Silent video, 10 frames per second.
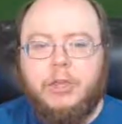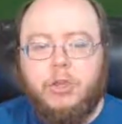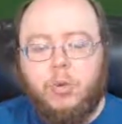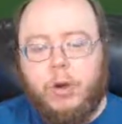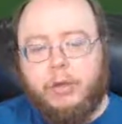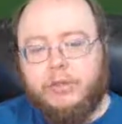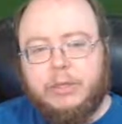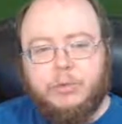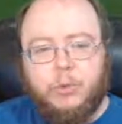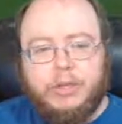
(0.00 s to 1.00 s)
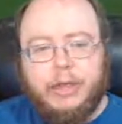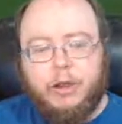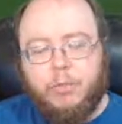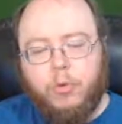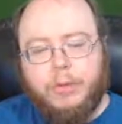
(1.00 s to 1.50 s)
You can wire this up to a
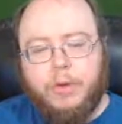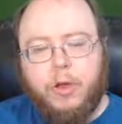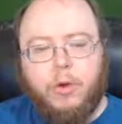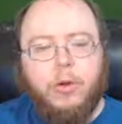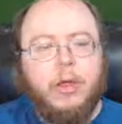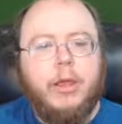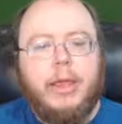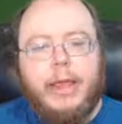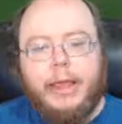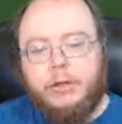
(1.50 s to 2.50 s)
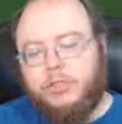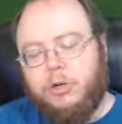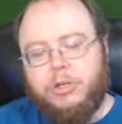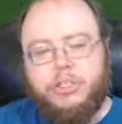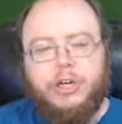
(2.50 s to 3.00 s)
GitHub repo and
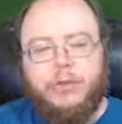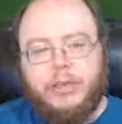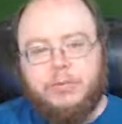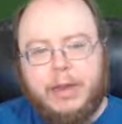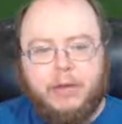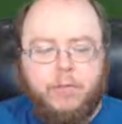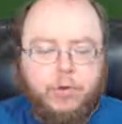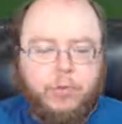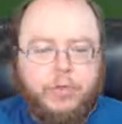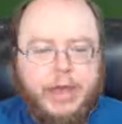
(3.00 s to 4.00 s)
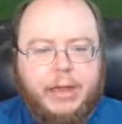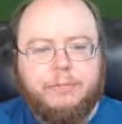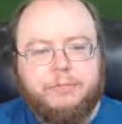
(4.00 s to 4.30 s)
start to share things back and forth with that.